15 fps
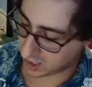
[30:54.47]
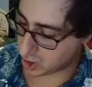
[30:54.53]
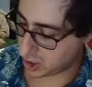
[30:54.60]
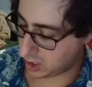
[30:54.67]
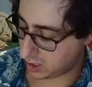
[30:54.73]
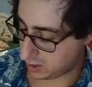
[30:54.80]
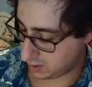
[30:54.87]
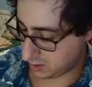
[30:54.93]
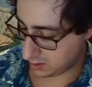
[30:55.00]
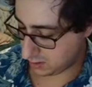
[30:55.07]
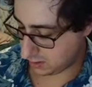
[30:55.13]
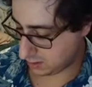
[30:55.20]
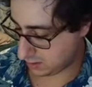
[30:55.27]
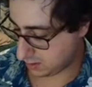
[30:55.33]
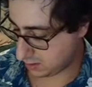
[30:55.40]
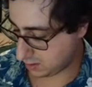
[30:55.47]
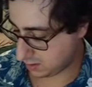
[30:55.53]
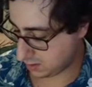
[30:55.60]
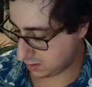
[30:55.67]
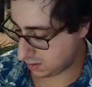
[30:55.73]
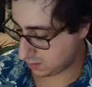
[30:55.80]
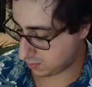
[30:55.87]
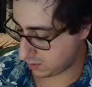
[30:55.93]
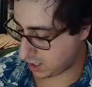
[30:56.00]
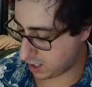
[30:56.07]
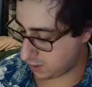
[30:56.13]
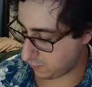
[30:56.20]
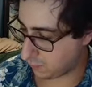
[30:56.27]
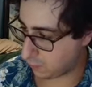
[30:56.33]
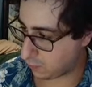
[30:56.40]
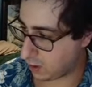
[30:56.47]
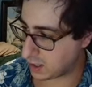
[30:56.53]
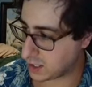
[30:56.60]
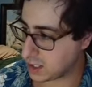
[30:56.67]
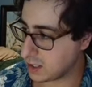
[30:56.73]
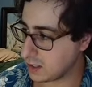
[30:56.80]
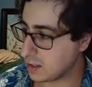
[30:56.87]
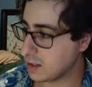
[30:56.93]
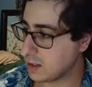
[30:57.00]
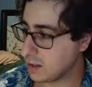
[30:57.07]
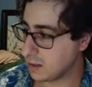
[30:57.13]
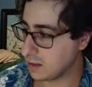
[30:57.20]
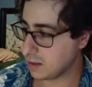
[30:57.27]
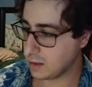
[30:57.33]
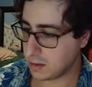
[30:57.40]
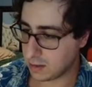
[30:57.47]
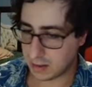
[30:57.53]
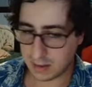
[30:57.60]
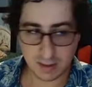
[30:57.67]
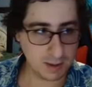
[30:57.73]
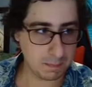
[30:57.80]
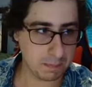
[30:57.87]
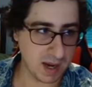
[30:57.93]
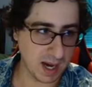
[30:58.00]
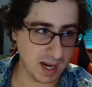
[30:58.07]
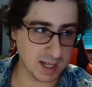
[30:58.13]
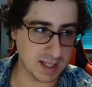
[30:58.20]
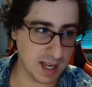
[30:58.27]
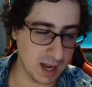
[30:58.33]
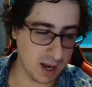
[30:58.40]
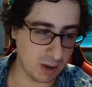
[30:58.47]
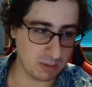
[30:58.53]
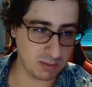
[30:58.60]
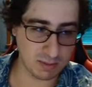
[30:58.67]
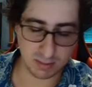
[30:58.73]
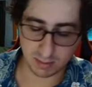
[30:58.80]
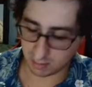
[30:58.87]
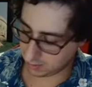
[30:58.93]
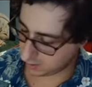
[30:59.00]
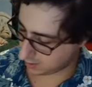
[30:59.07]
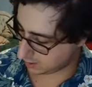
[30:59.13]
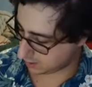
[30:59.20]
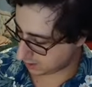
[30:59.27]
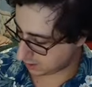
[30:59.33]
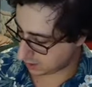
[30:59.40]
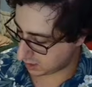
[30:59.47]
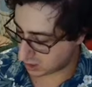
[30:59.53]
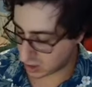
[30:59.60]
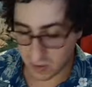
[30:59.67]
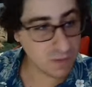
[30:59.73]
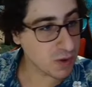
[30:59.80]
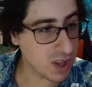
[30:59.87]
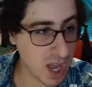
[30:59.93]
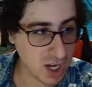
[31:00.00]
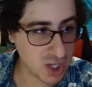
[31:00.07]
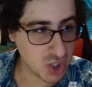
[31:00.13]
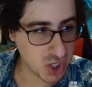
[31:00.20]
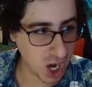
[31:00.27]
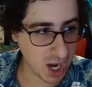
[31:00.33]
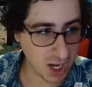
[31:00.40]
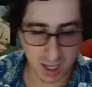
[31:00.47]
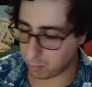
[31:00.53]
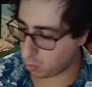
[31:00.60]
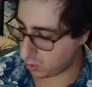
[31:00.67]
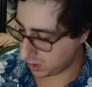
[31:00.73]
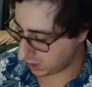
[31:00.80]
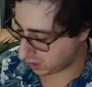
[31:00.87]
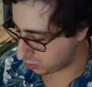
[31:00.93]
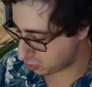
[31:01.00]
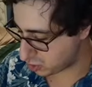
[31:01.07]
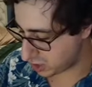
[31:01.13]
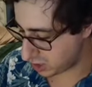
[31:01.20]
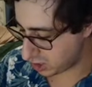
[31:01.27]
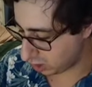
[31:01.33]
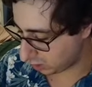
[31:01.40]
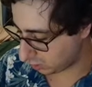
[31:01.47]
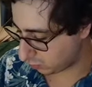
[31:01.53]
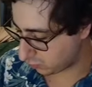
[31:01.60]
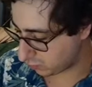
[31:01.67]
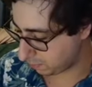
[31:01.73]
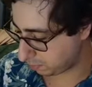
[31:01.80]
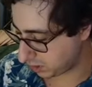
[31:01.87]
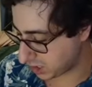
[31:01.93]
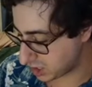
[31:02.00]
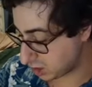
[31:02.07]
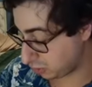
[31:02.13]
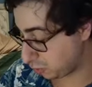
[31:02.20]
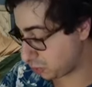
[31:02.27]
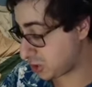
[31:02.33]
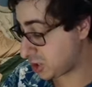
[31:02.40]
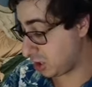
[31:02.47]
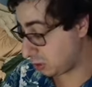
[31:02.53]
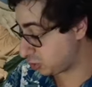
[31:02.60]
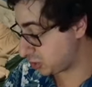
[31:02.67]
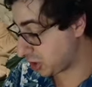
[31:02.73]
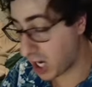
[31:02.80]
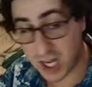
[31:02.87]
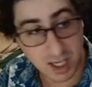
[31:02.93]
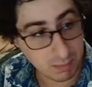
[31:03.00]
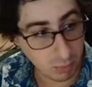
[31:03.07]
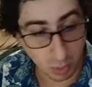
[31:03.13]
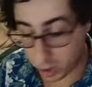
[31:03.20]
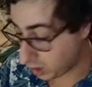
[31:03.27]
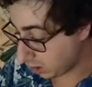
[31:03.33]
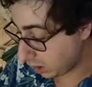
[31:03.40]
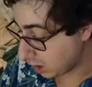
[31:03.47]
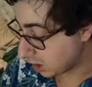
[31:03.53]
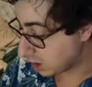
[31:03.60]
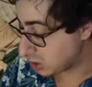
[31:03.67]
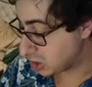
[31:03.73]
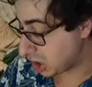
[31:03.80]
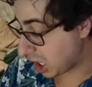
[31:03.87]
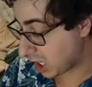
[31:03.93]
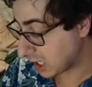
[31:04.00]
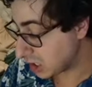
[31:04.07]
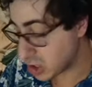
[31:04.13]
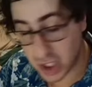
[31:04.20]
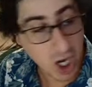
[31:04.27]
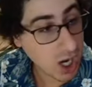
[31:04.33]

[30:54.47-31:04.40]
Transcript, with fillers: that shit. Three to the front. Bang it down for that Shocky Boy energy all over the place. Luxio, Shocky Boy, Shocky,